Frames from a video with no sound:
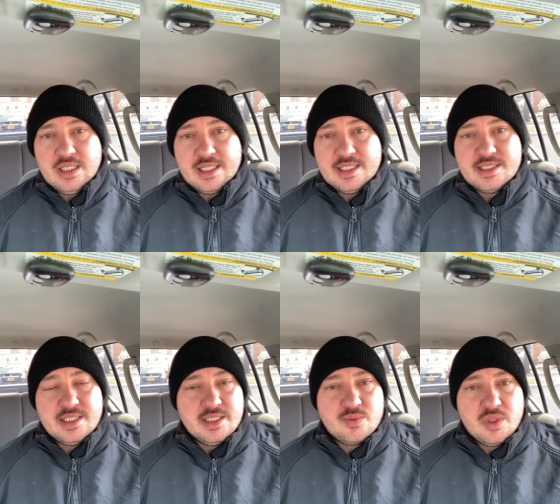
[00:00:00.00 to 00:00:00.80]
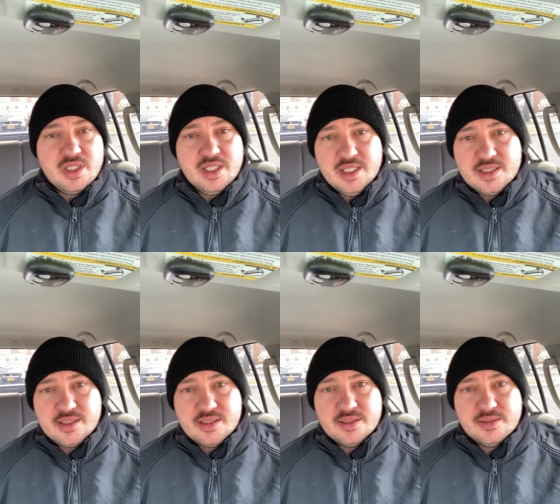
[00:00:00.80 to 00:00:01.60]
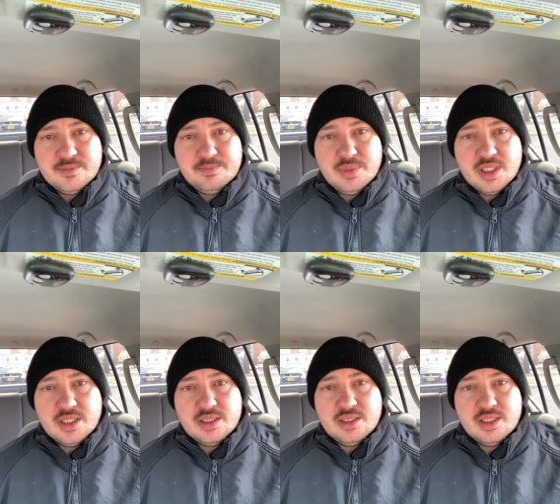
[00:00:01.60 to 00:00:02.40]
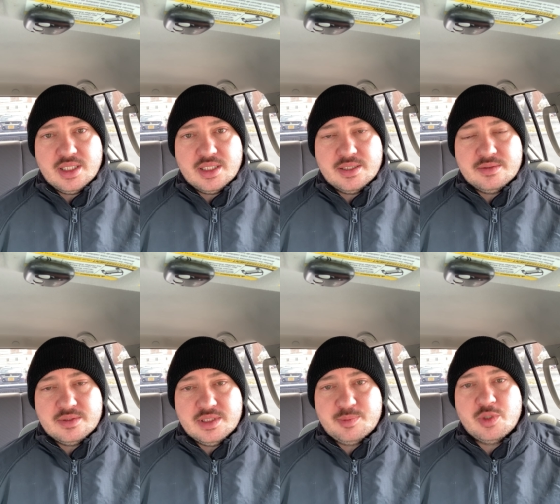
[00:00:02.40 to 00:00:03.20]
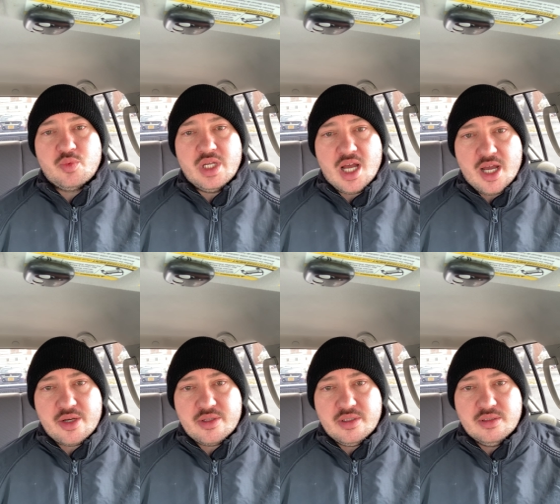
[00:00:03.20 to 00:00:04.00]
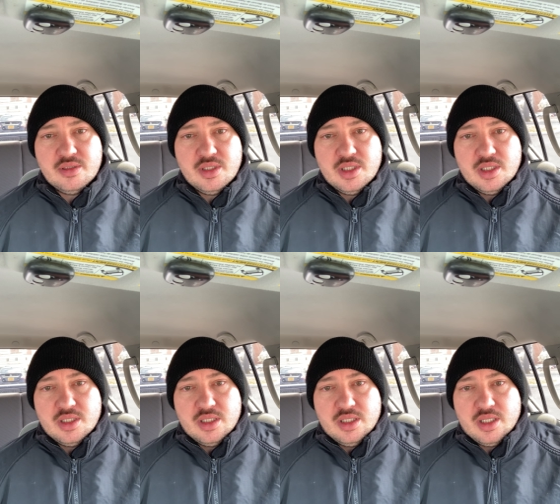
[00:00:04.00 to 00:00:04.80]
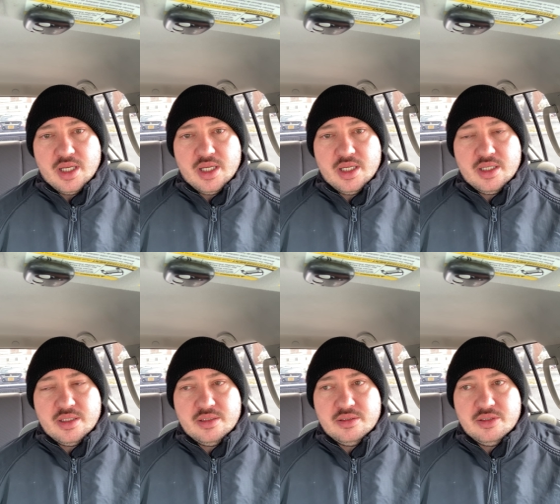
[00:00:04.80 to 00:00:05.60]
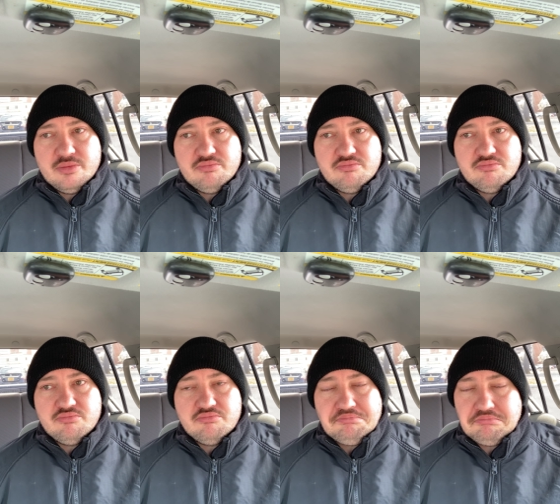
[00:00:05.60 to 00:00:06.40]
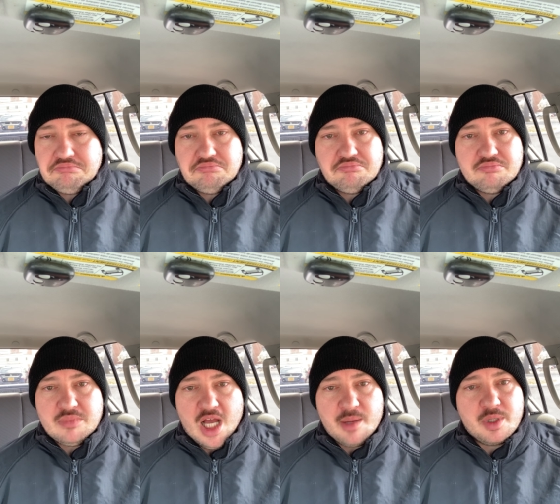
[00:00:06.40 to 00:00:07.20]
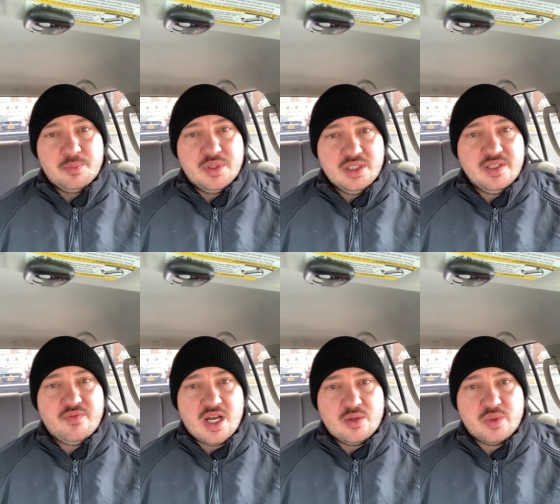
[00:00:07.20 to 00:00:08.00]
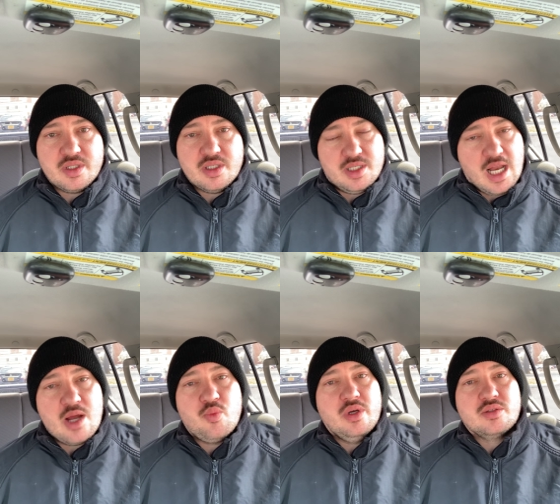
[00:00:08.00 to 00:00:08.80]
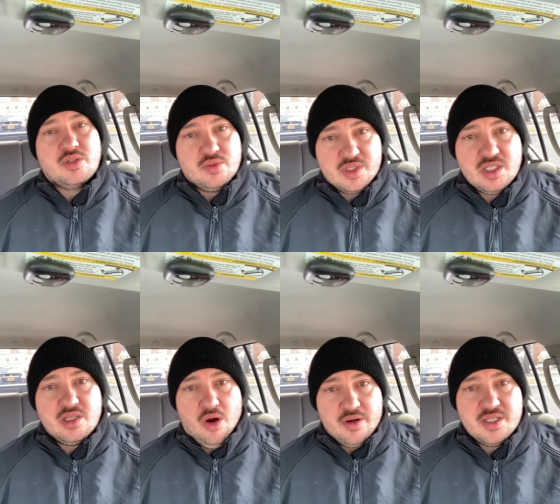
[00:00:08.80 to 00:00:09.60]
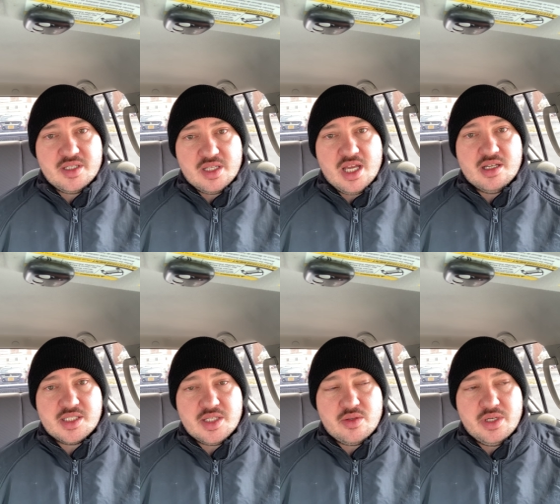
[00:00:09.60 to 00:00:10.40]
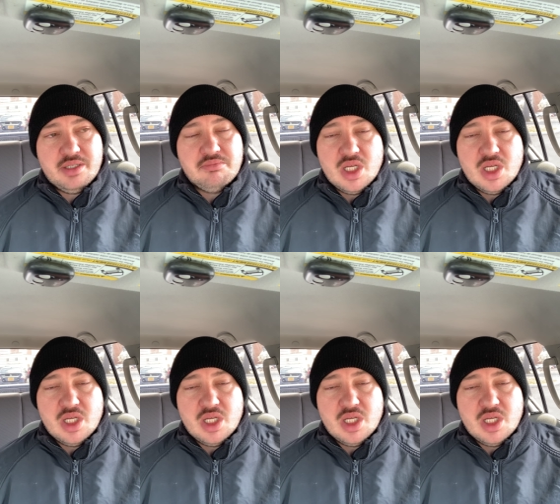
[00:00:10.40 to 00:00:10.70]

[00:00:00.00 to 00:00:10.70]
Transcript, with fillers: I guess it is what it is. But uh, he's been rehired, and I'm completely fine with it, and I will go see Guardians of the Galaxy 3.